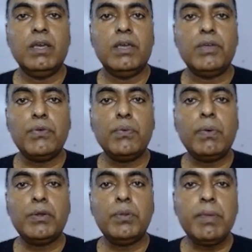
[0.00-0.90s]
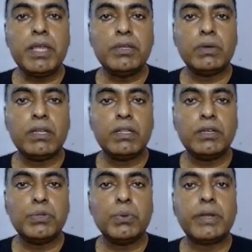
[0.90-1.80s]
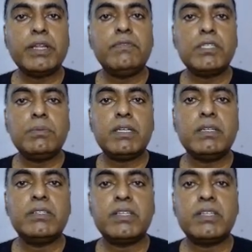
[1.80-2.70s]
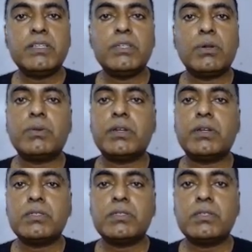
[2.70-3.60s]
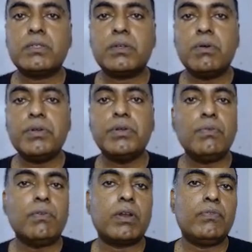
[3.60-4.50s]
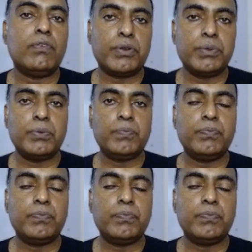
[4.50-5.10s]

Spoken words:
if you want to make sure that your investment in CNC router is going to work for you,